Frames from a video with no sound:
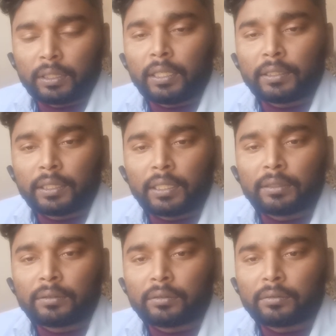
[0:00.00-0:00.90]
and
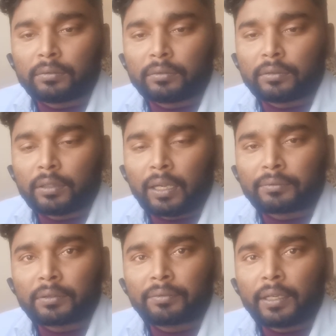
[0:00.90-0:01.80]
then
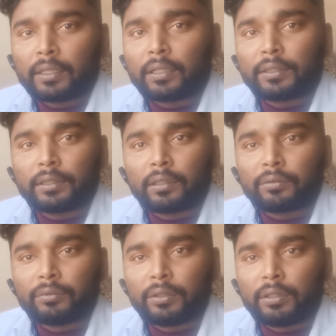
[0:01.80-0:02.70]
after final result
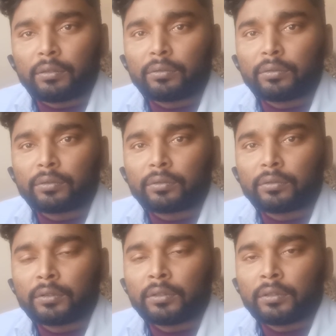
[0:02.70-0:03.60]
we'll
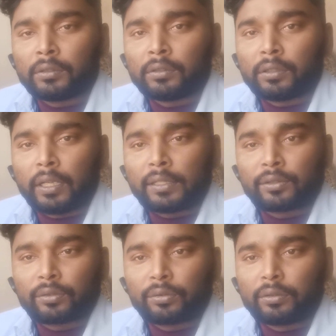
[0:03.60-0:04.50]
go and
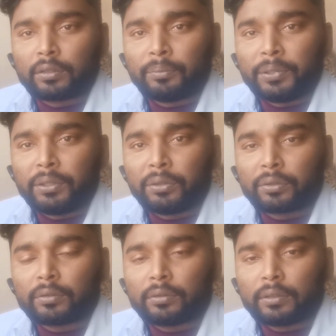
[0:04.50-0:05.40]
shoot the
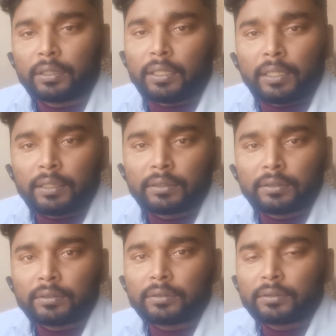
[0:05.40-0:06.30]
video
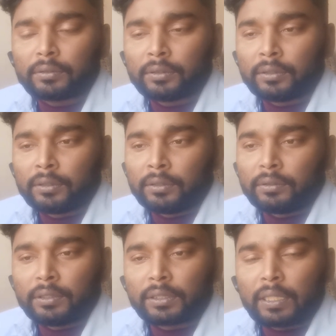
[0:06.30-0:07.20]
and
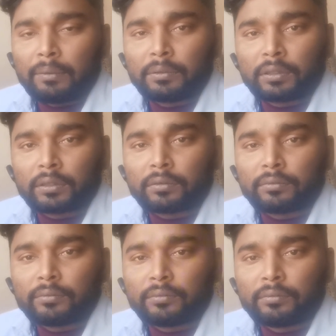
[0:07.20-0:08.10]
describe the
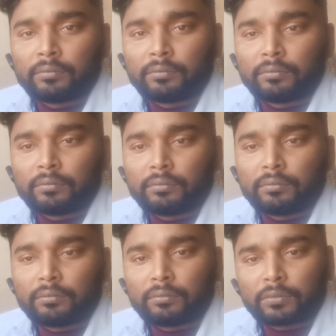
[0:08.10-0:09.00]

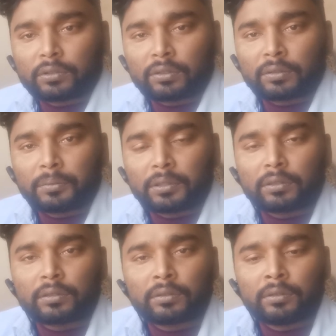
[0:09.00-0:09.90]

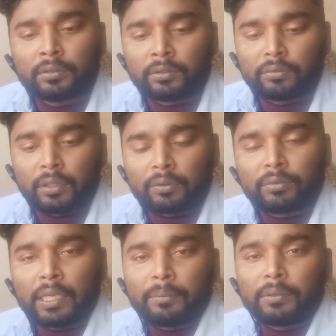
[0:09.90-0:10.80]
customers what
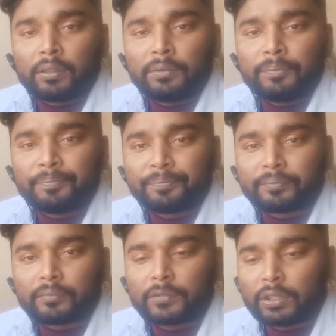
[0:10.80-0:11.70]
we have done.
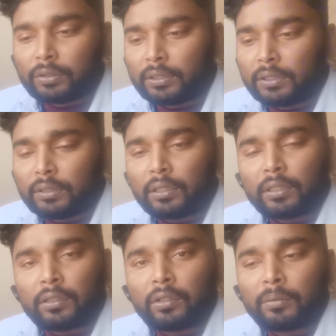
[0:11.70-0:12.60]
So this is
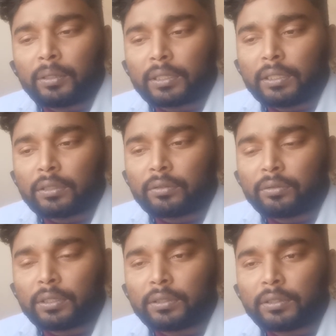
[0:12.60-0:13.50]
not a normal case.
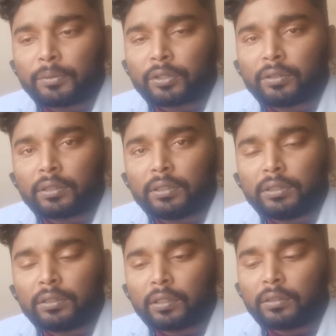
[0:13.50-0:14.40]
Today's demonstration
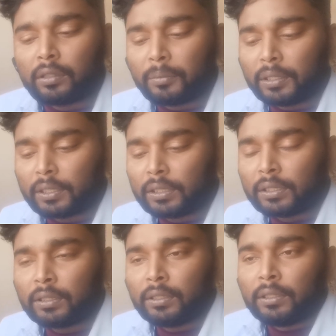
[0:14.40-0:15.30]
is not a normal case.